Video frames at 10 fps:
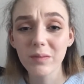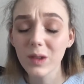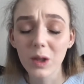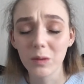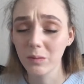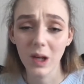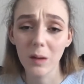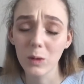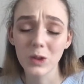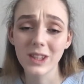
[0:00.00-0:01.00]
No,
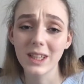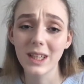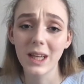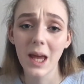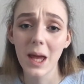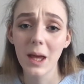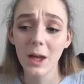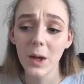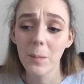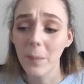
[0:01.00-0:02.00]
I'm going to
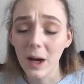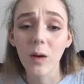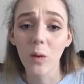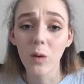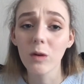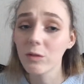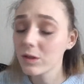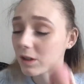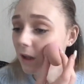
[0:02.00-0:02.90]
pick it off.